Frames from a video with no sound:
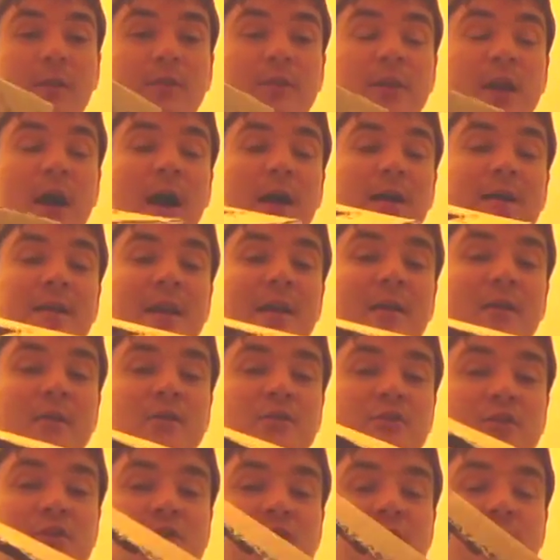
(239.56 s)
The idea
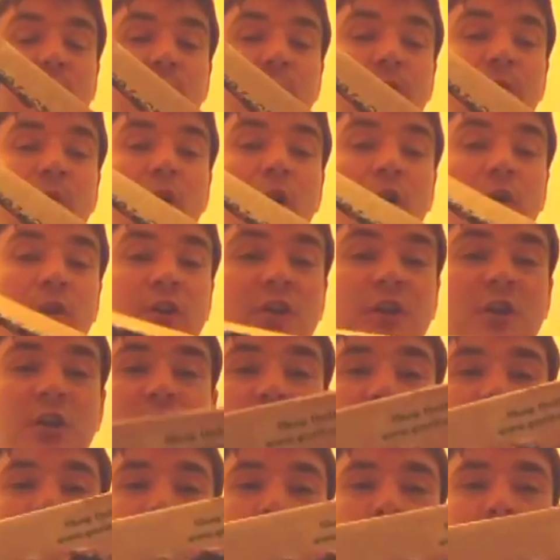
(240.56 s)
is just that we've got a
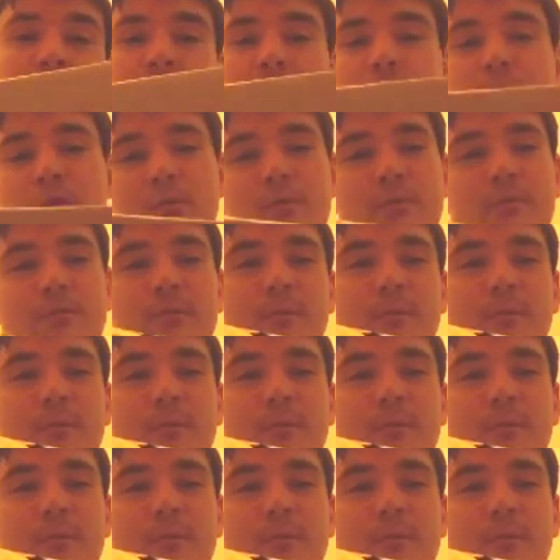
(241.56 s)
cube, or